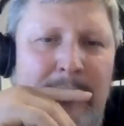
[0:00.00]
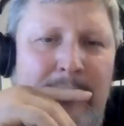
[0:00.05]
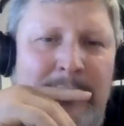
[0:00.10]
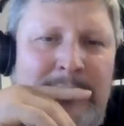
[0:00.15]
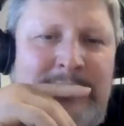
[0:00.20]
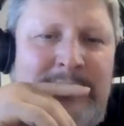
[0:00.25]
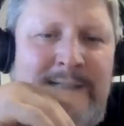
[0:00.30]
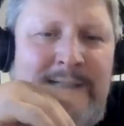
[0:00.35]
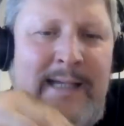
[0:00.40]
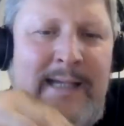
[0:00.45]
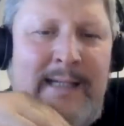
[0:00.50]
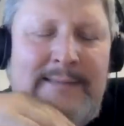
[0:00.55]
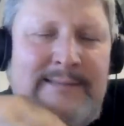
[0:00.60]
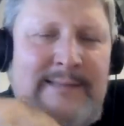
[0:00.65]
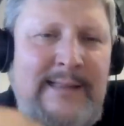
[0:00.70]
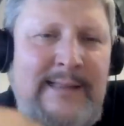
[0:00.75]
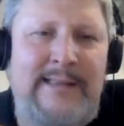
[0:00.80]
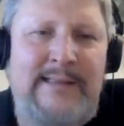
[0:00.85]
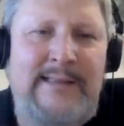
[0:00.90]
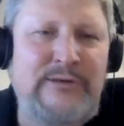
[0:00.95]
but you can't
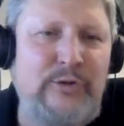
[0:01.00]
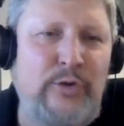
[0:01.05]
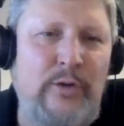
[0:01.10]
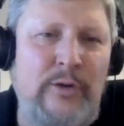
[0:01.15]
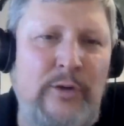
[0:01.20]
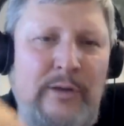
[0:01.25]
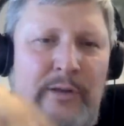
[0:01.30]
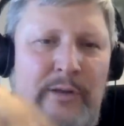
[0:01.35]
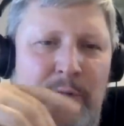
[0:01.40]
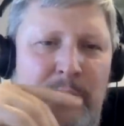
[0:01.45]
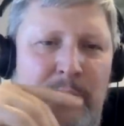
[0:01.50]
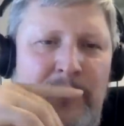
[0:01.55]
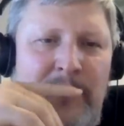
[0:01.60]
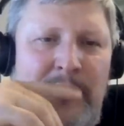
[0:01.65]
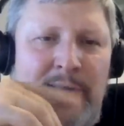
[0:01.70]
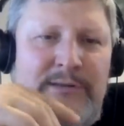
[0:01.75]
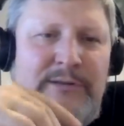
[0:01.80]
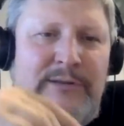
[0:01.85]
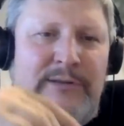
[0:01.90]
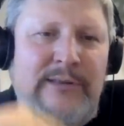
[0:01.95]
see any soil
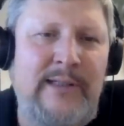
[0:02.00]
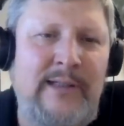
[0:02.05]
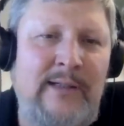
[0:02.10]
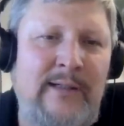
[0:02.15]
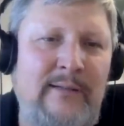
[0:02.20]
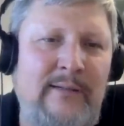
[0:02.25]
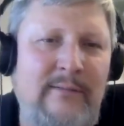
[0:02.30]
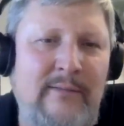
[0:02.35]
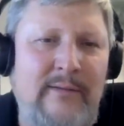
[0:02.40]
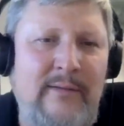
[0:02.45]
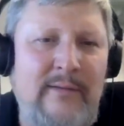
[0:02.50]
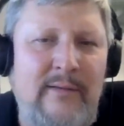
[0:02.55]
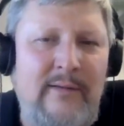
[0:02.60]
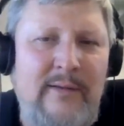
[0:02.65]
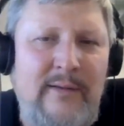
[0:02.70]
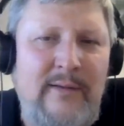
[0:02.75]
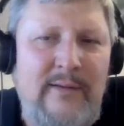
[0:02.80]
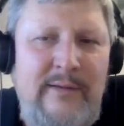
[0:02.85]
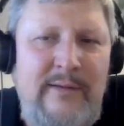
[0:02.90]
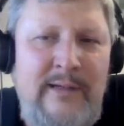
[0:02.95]
accumulation there.
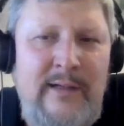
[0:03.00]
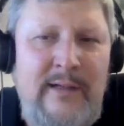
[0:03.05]
Mm.